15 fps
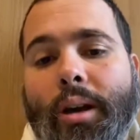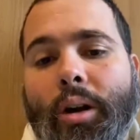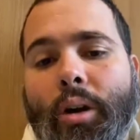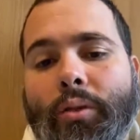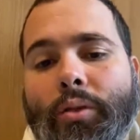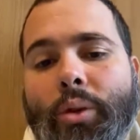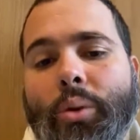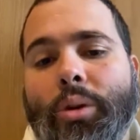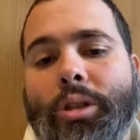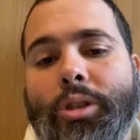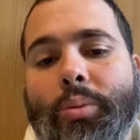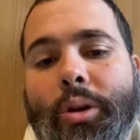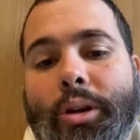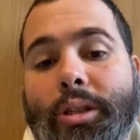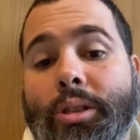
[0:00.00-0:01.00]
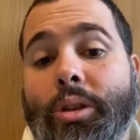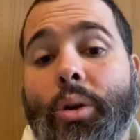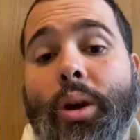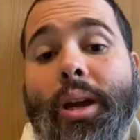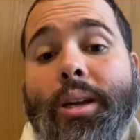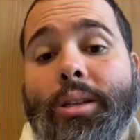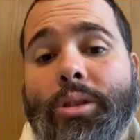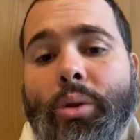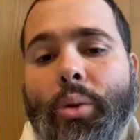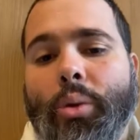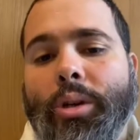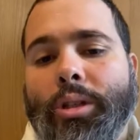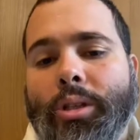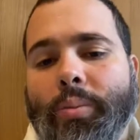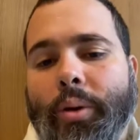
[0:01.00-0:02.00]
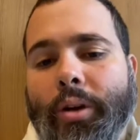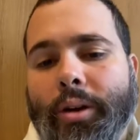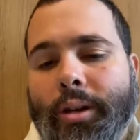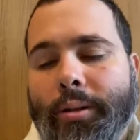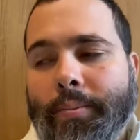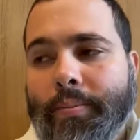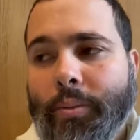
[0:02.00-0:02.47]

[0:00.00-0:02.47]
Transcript: of the Holy Spirit, is the Holy Spirit.